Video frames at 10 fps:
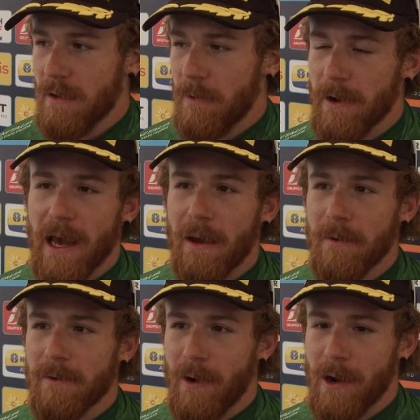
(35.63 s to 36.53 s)
pretty
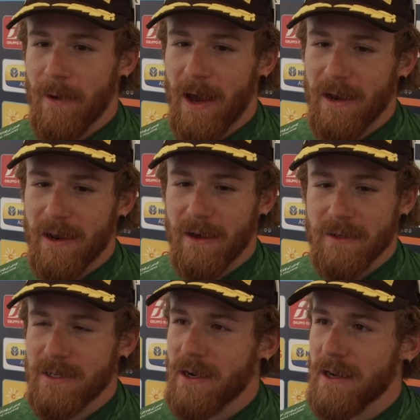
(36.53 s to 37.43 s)
happy with where I'm at, and now
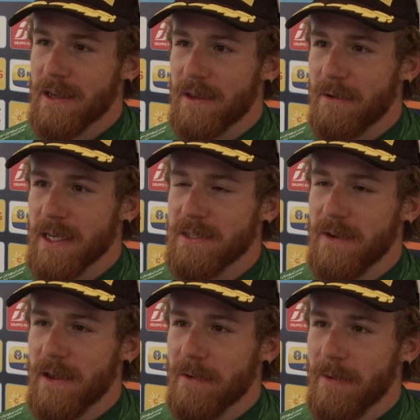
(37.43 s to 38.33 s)
starting to get the race
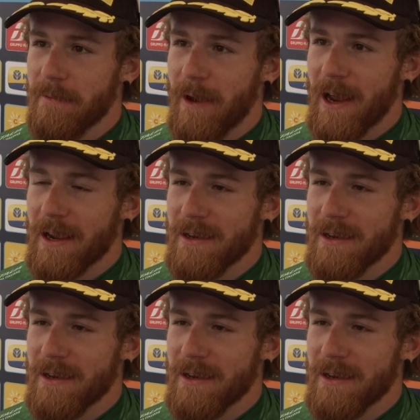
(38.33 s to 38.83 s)
feeling a bit back,